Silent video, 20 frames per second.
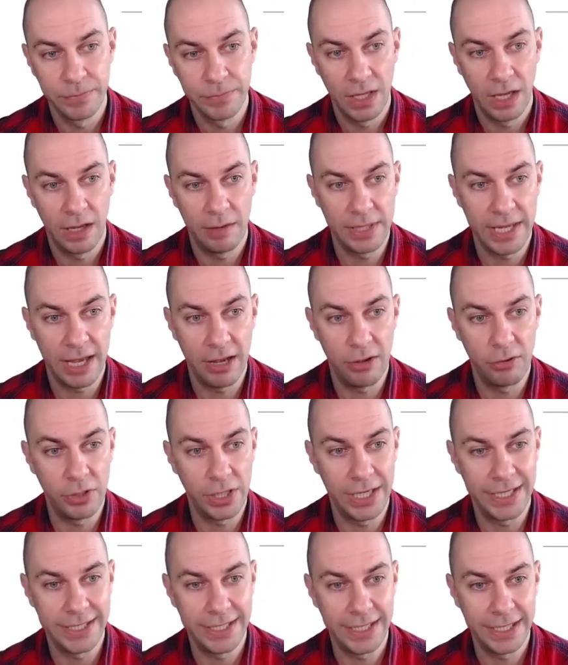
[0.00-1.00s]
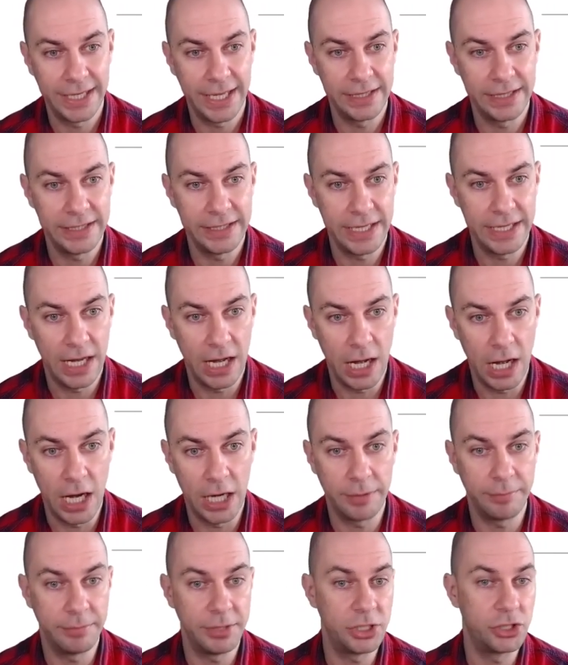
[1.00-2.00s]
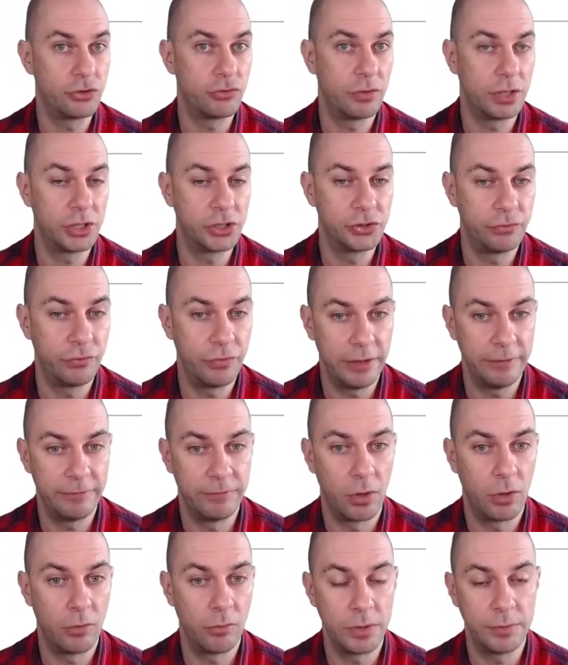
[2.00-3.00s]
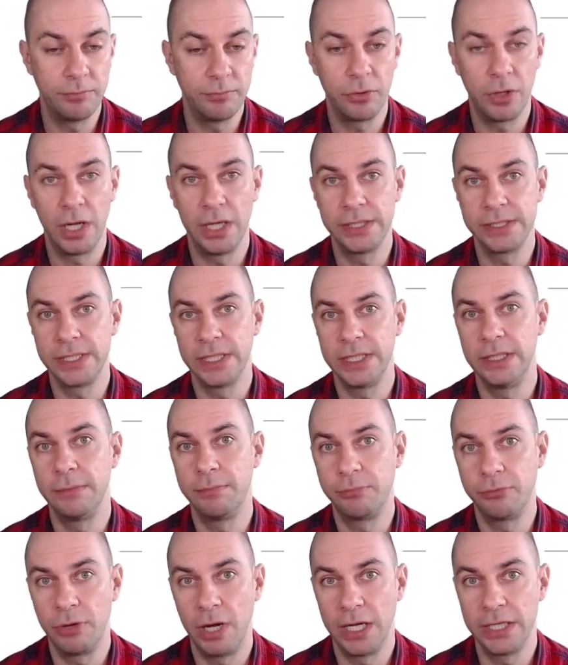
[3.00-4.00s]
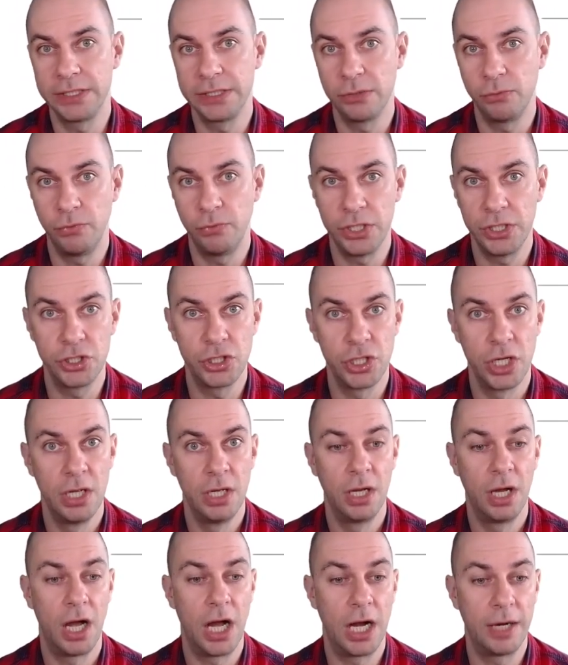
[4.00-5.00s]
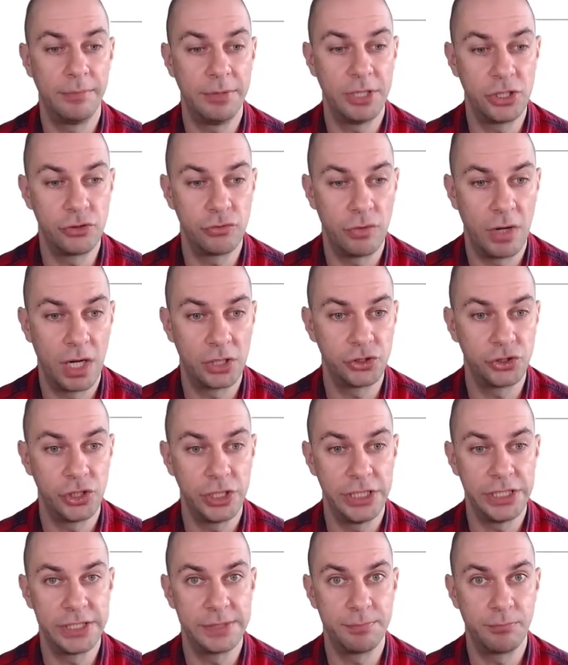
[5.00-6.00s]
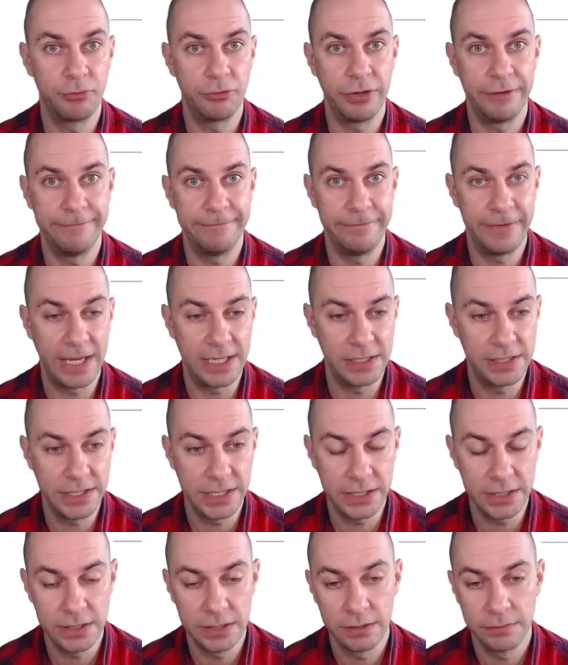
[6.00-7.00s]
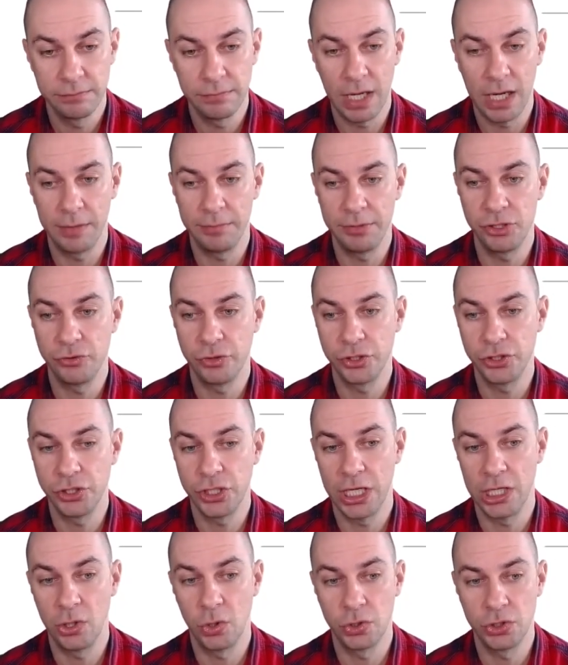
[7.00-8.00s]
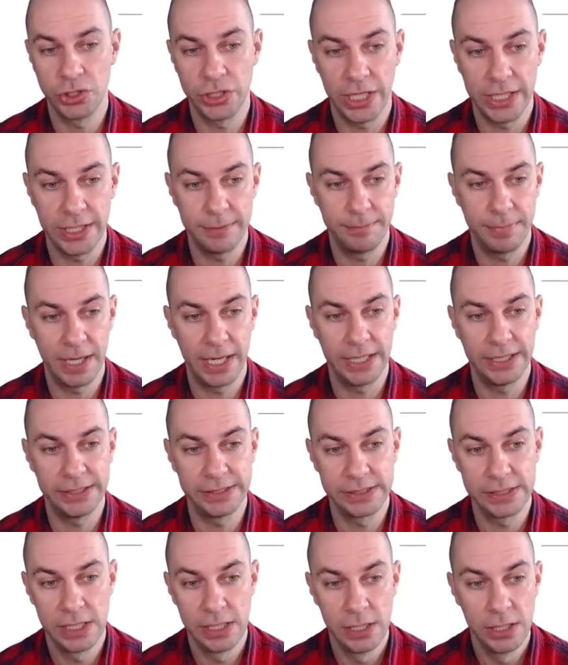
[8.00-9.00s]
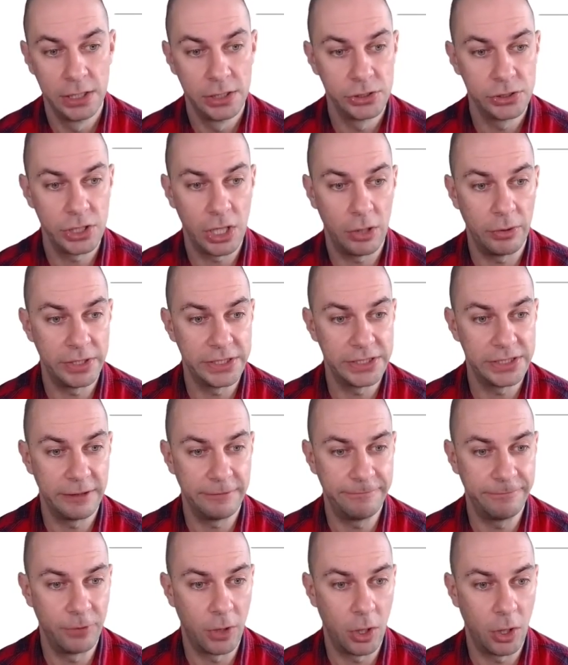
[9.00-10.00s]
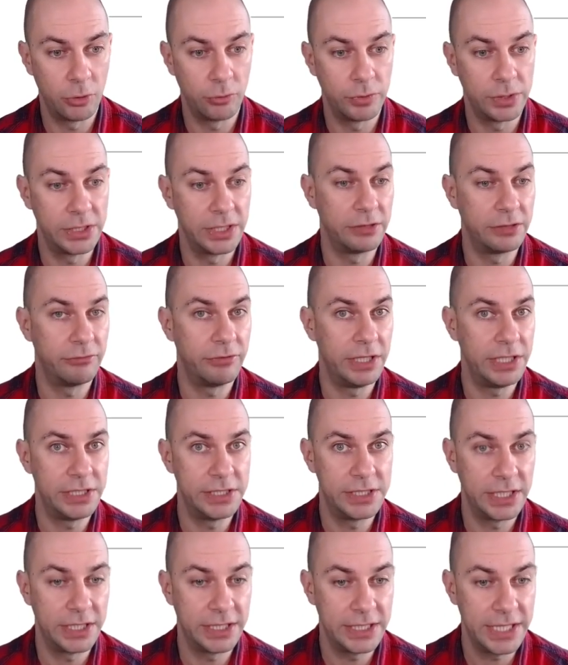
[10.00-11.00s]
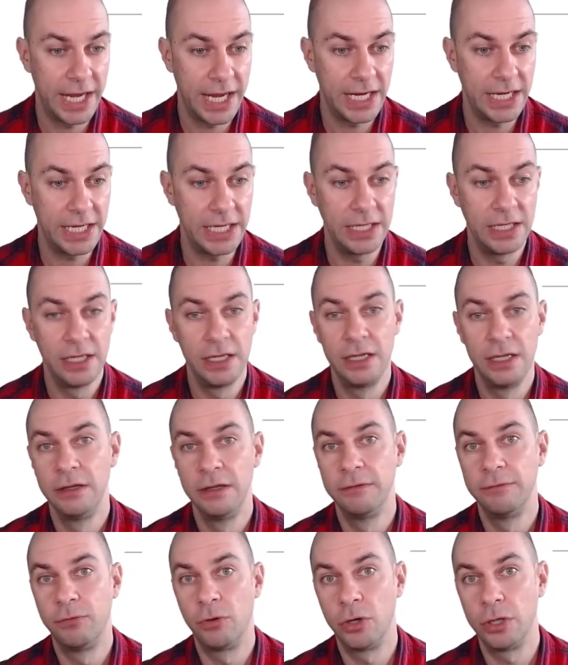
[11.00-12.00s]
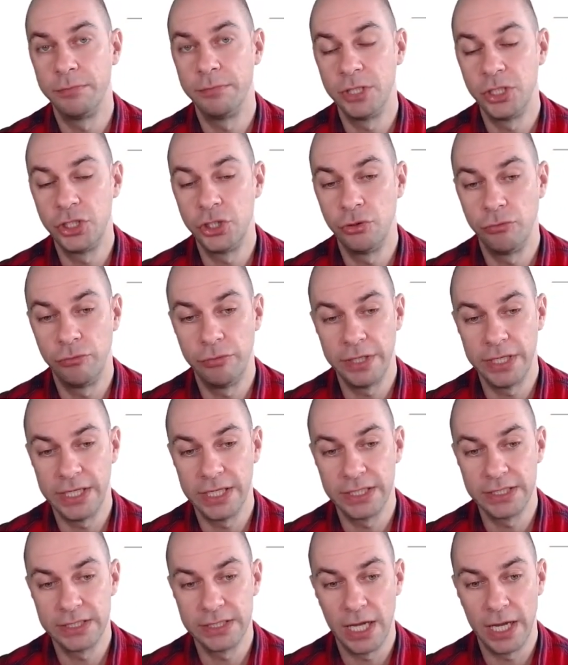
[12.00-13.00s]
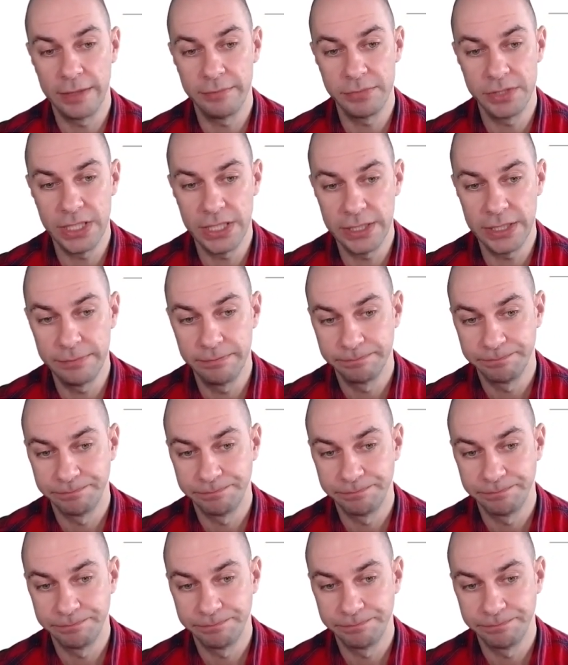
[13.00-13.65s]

again the arbitrage-free forward price, the price at which arbitrage is prevented. Arbitrage cannot take place. So it's the forward agreed today for maturity at time t.